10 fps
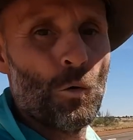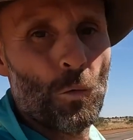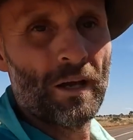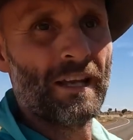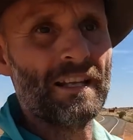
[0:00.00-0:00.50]

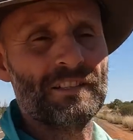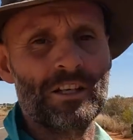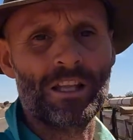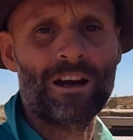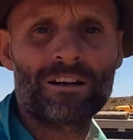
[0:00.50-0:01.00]
we're gonna get to
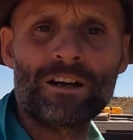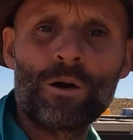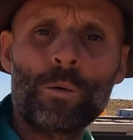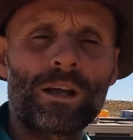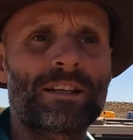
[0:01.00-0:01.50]
Uluru,
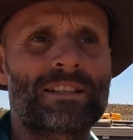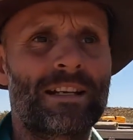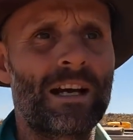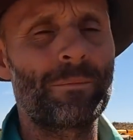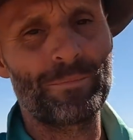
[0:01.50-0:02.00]
we're gonna
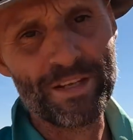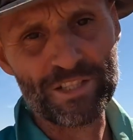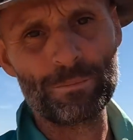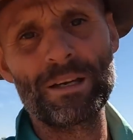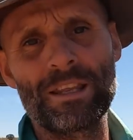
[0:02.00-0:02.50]
set up. This
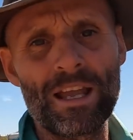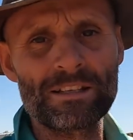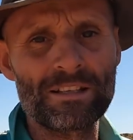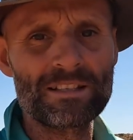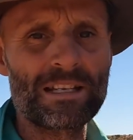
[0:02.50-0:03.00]
will be the end
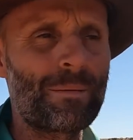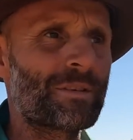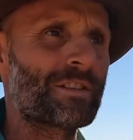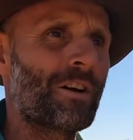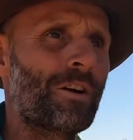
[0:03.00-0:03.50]
of this
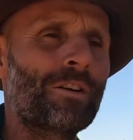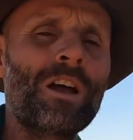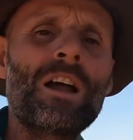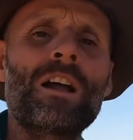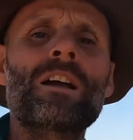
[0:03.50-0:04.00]
episode.
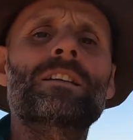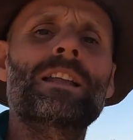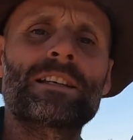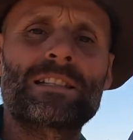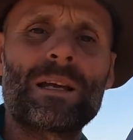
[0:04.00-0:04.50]

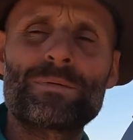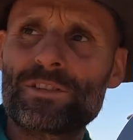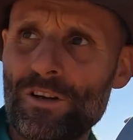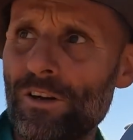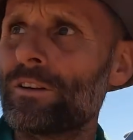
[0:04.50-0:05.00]
Next
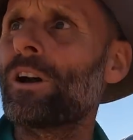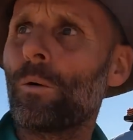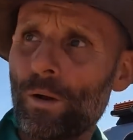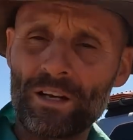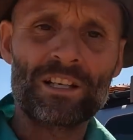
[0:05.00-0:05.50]
episode,
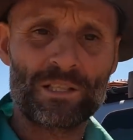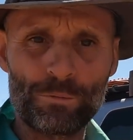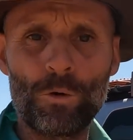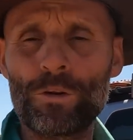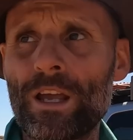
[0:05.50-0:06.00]
we're gonna
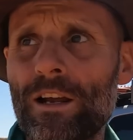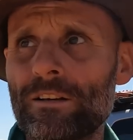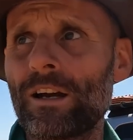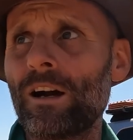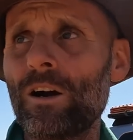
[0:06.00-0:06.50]
explore the
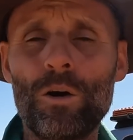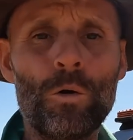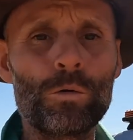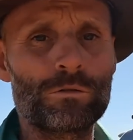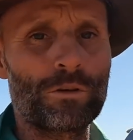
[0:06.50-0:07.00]
area,
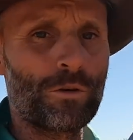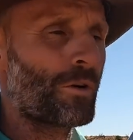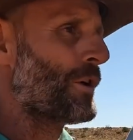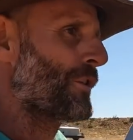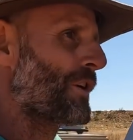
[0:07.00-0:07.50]
Uluru,
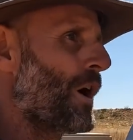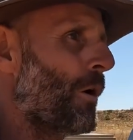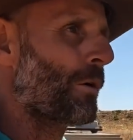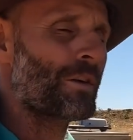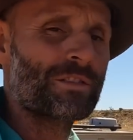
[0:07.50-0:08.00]
the
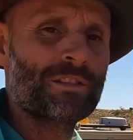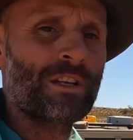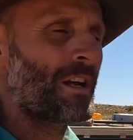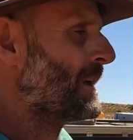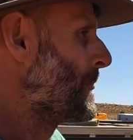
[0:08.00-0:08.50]
Olgas.
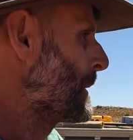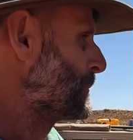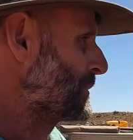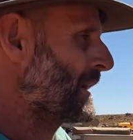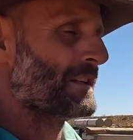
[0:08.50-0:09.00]

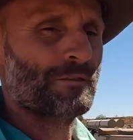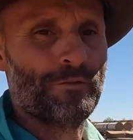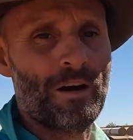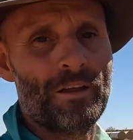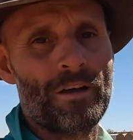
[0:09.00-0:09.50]
Miranda's
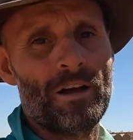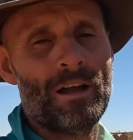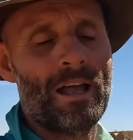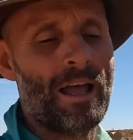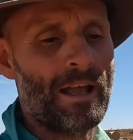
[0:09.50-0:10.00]
father
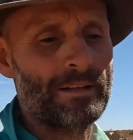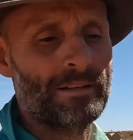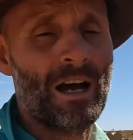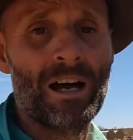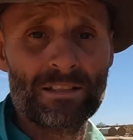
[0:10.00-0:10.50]
and
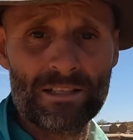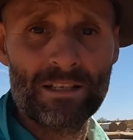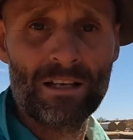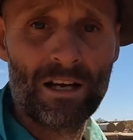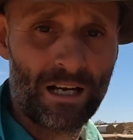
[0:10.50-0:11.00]
auntie
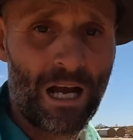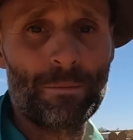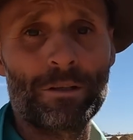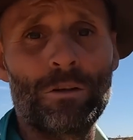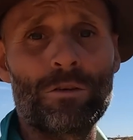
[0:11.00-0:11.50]
are
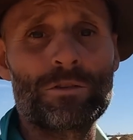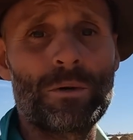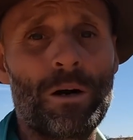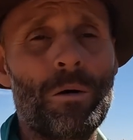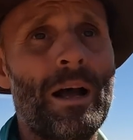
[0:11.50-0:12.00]
coming along as
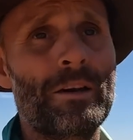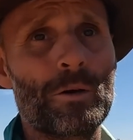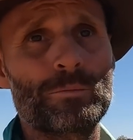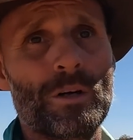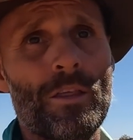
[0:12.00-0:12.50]
well, and her
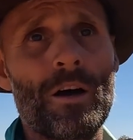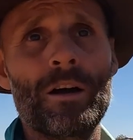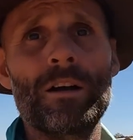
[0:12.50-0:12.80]
brother,